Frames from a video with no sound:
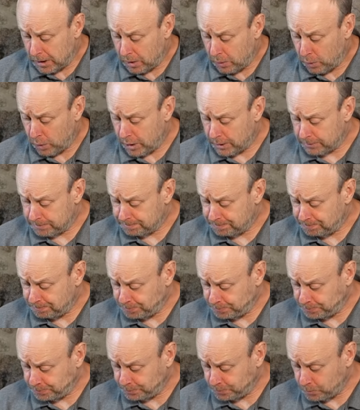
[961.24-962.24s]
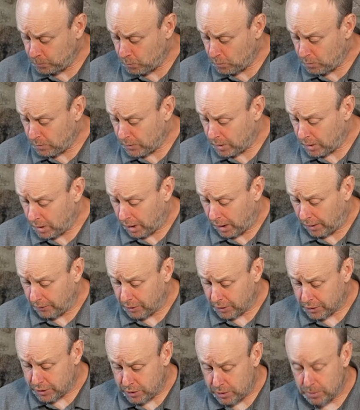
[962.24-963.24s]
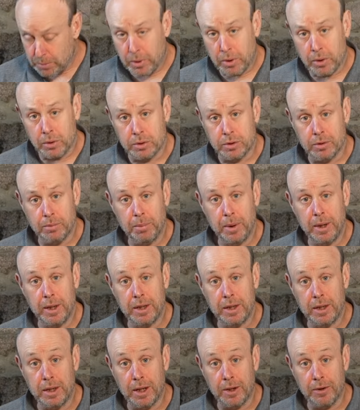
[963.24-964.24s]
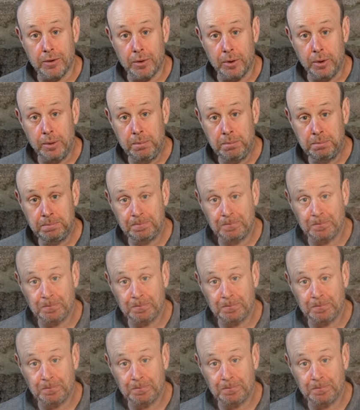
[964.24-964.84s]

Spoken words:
Well, I've got 2 bottles of mead to get through,